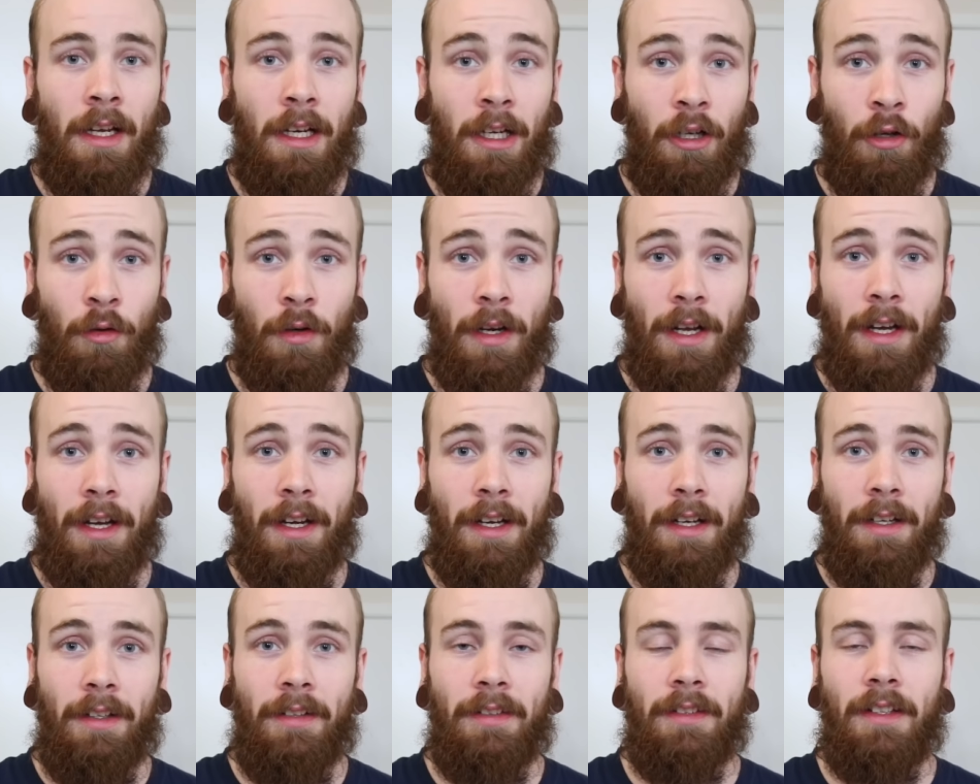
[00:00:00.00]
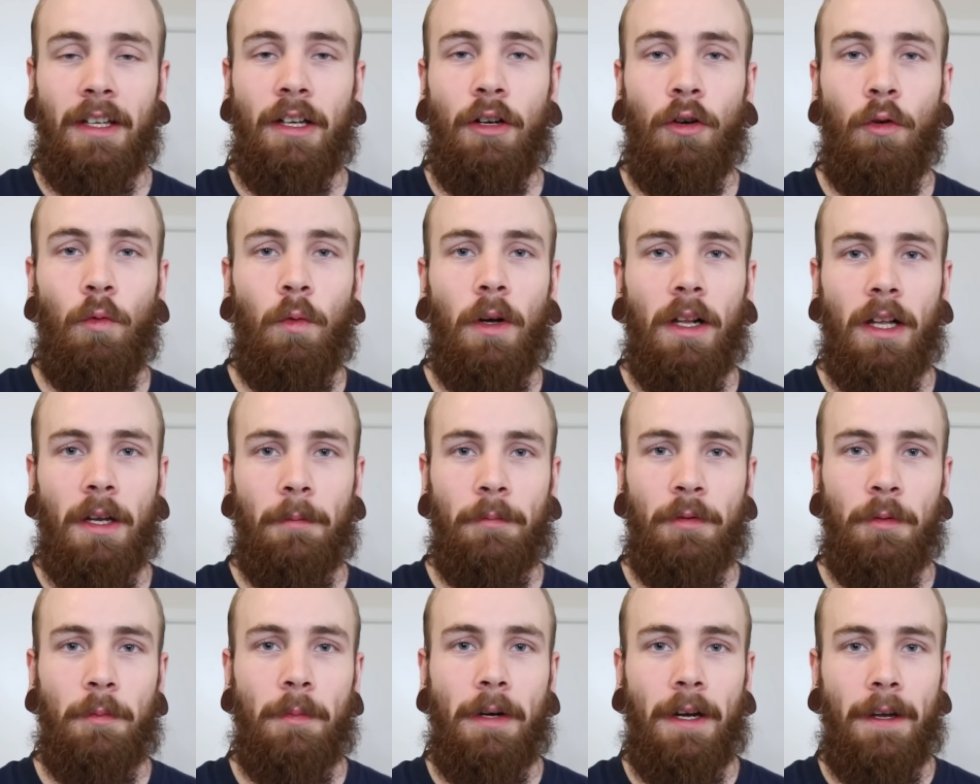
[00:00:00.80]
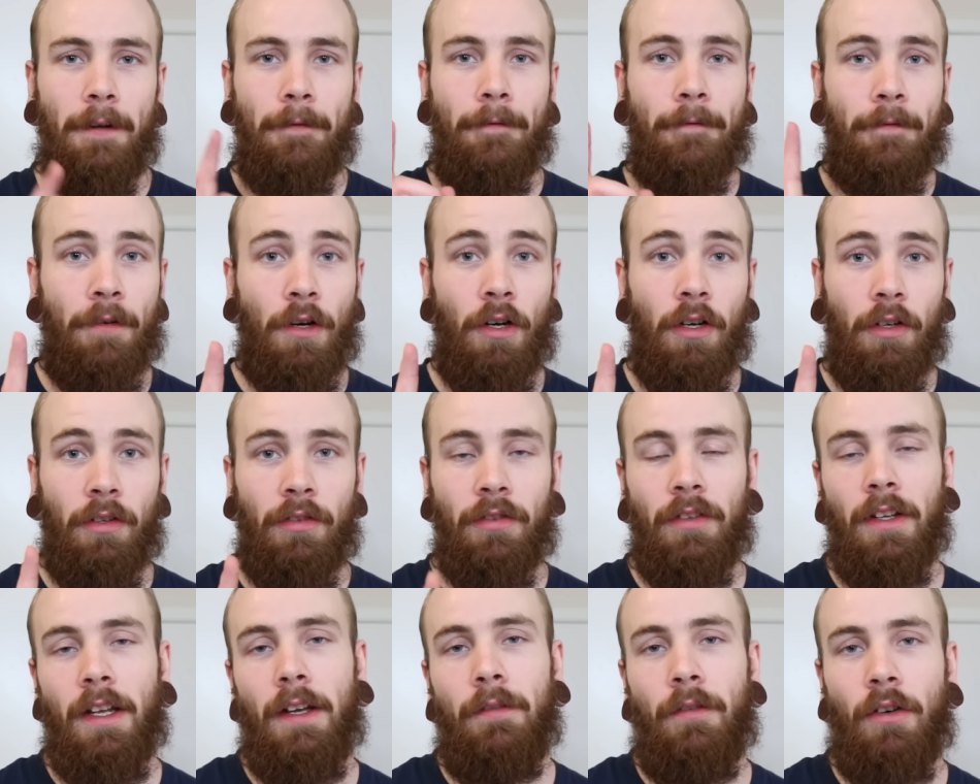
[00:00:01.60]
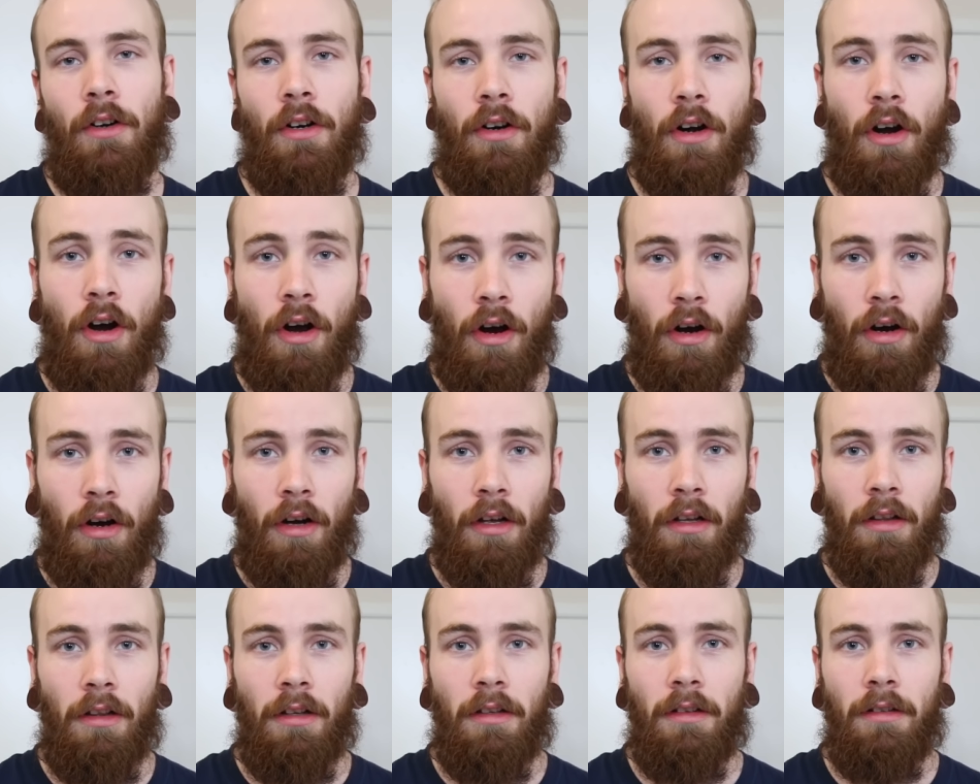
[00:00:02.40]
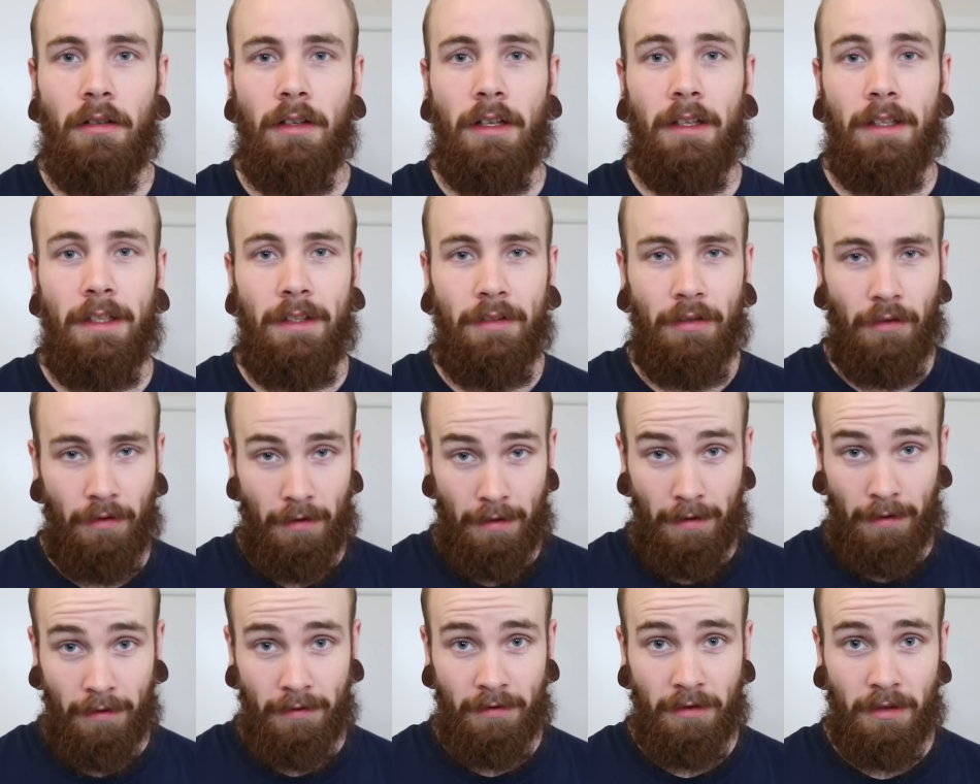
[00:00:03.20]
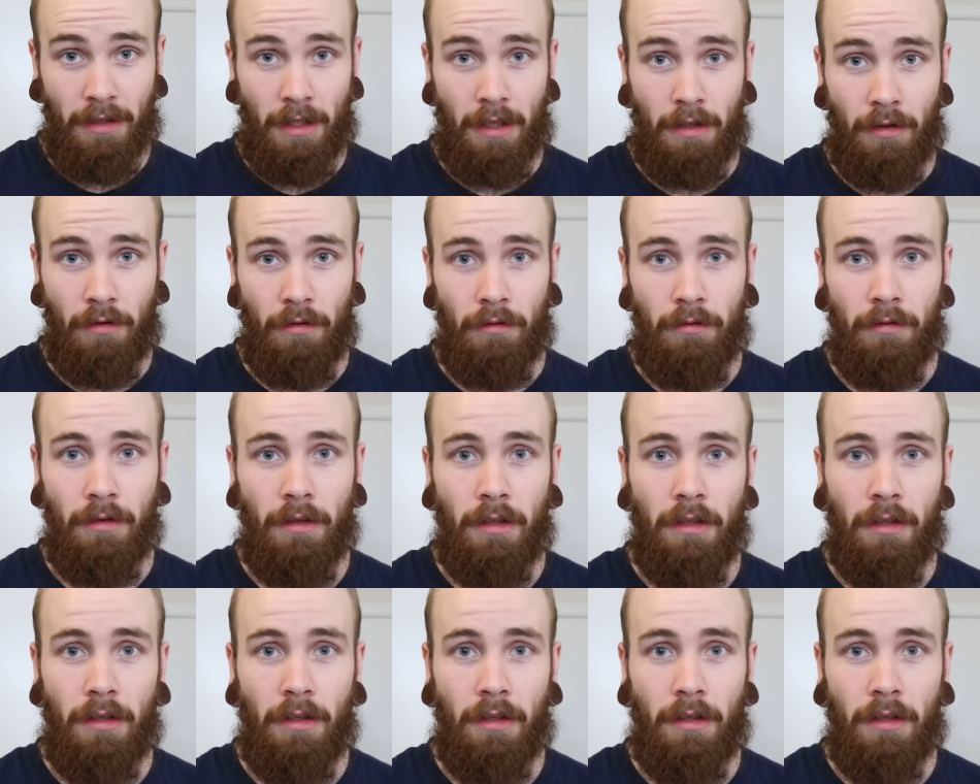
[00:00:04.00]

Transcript: Hello guys, and welcome to my first ever haul, at least on this channel.